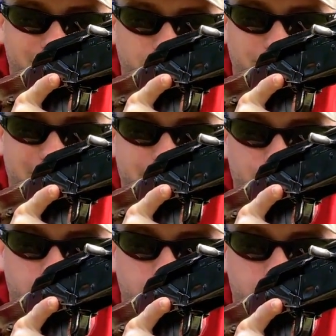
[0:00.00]
of the
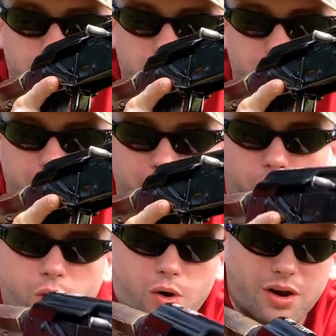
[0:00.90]
rifle um,
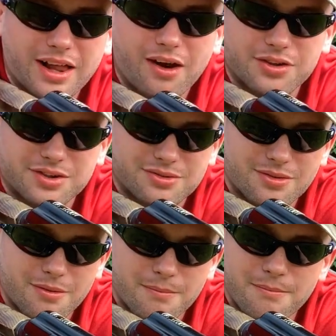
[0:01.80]
or allow the,
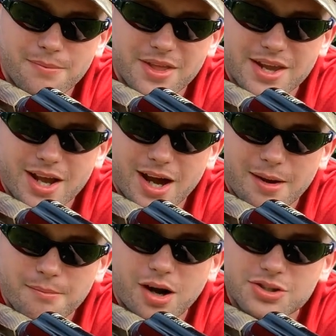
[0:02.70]
the uh,
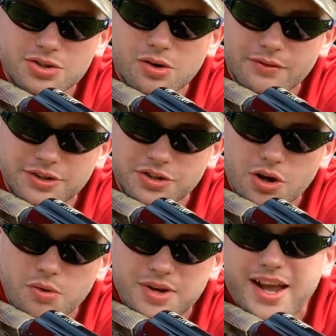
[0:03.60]
muzzle of it to
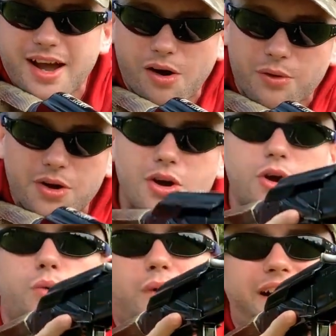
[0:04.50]
go down
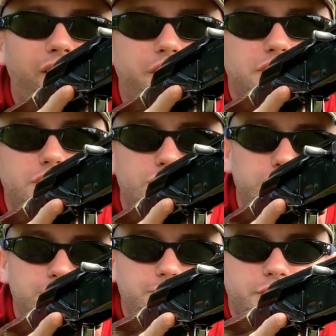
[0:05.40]
while
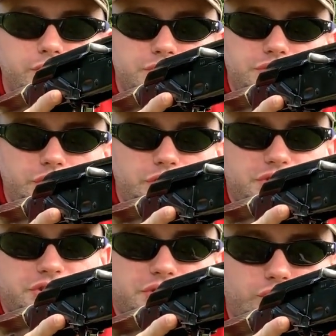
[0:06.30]
you, you know,
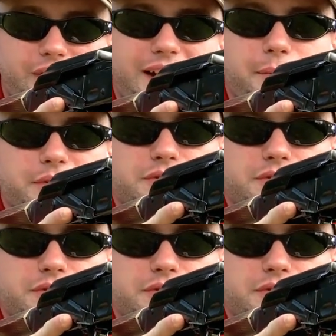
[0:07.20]
search and grab the